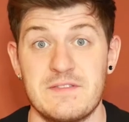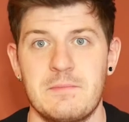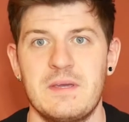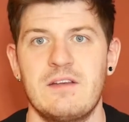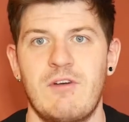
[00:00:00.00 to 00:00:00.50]
to
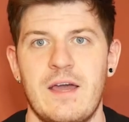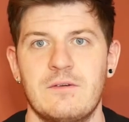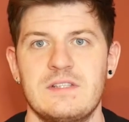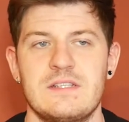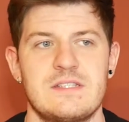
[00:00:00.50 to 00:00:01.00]
be
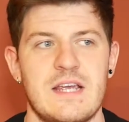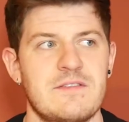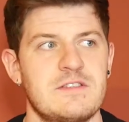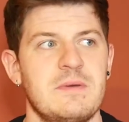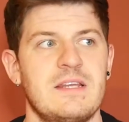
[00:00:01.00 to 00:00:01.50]
around, he
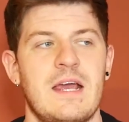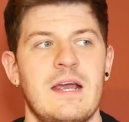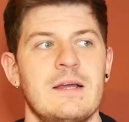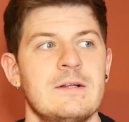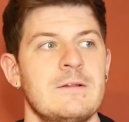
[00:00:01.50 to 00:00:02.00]
deserves to be
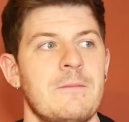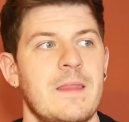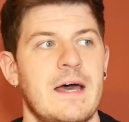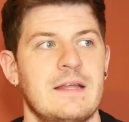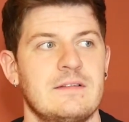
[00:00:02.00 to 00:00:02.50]
there,
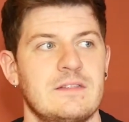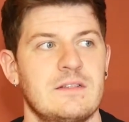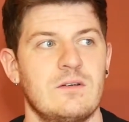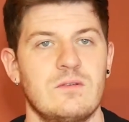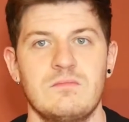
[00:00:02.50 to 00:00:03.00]
and
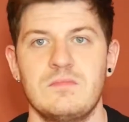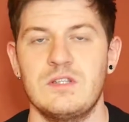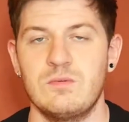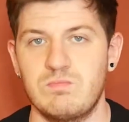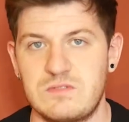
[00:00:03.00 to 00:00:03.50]

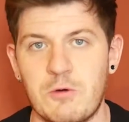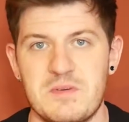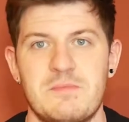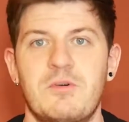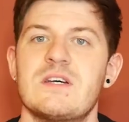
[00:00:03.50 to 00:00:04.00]
you don't be
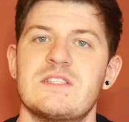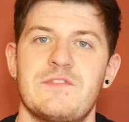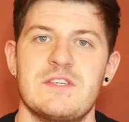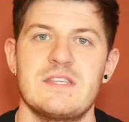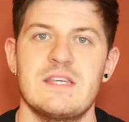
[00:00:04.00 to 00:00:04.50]
surprised if
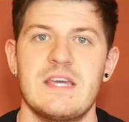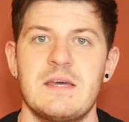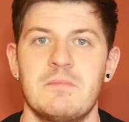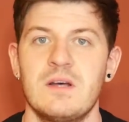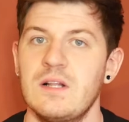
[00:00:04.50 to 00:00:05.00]
you see
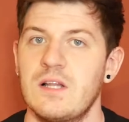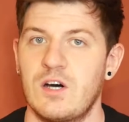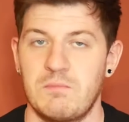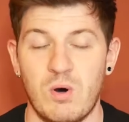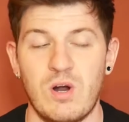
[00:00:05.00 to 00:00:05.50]
him
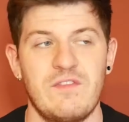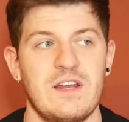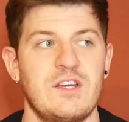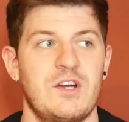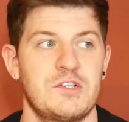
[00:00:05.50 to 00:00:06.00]
on more of
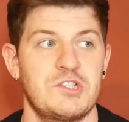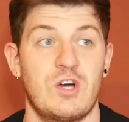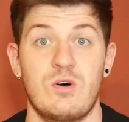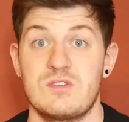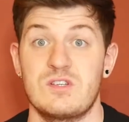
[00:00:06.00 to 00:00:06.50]
Eddie Hearn's
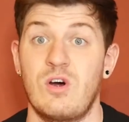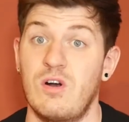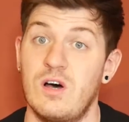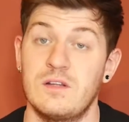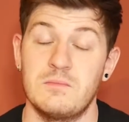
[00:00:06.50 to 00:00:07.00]
shows
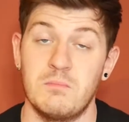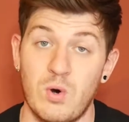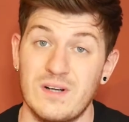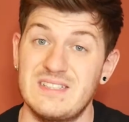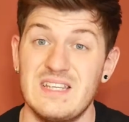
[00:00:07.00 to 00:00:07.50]
or on
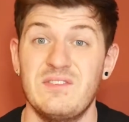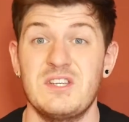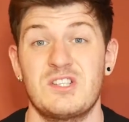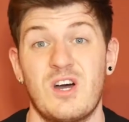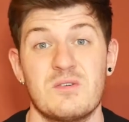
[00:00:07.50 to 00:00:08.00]
more TV
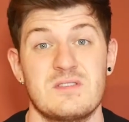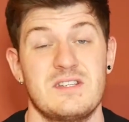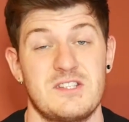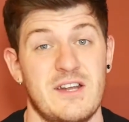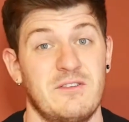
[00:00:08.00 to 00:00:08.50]
shows
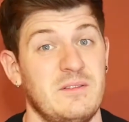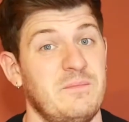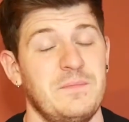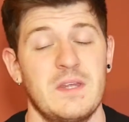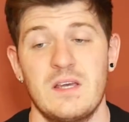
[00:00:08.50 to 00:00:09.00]
in general.
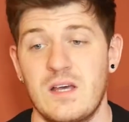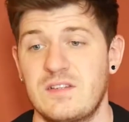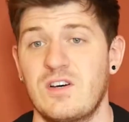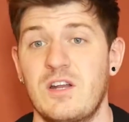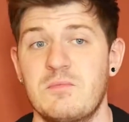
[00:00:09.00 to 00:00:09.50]
I
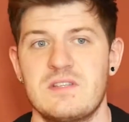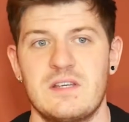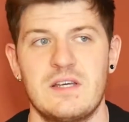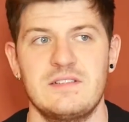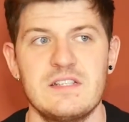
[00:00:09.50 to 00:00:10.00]
thought it was
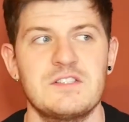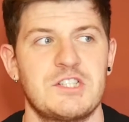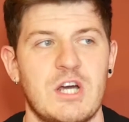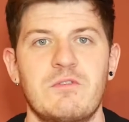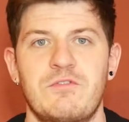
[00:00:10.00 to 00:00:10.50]
a decent
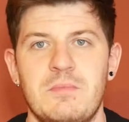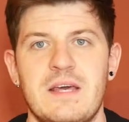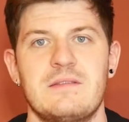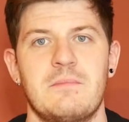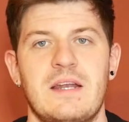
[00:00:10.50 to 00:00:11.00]
showing from
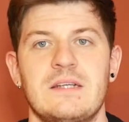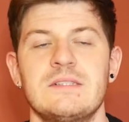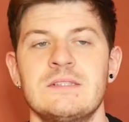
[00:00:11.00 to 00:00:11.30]
Nathan Bennett.